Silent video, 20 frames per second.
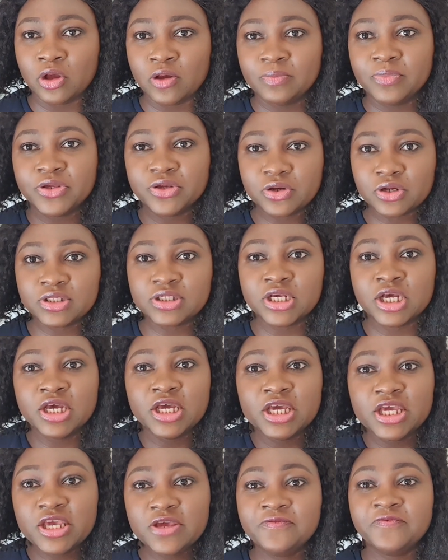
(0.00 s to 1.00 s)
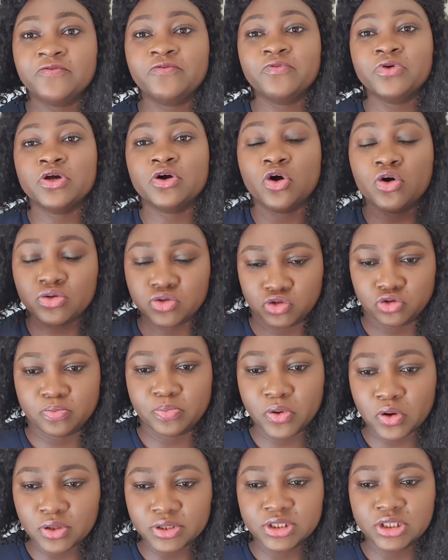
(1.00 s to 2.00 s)
because if we're all
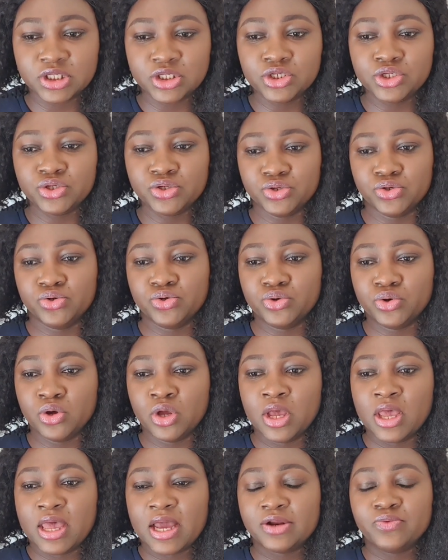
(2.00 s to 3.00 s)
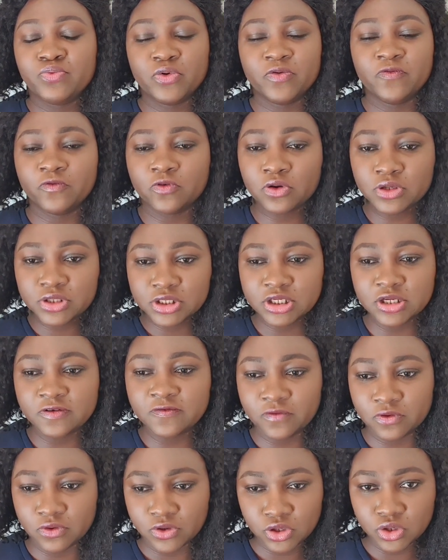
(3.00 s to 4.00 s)
supporting you and we're voting
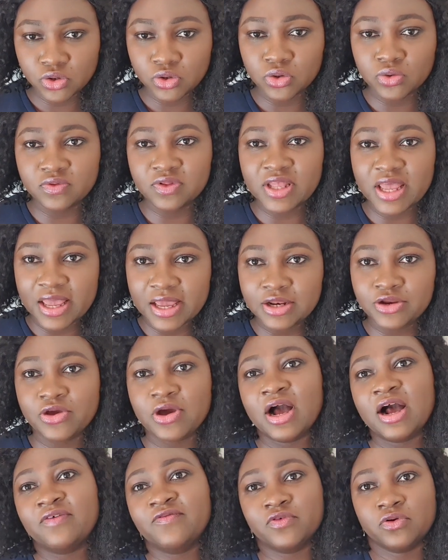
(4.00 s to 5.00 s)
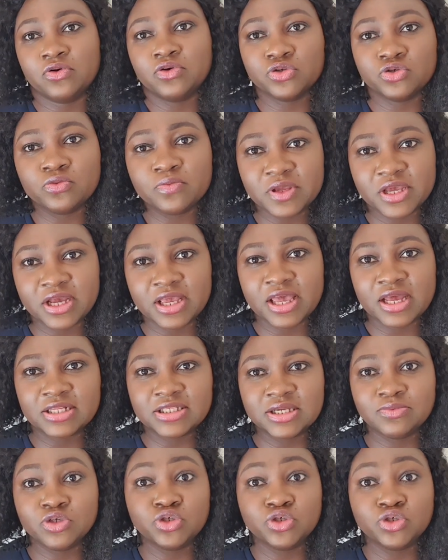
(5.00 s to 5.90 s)
for you, then you have to also be accountable.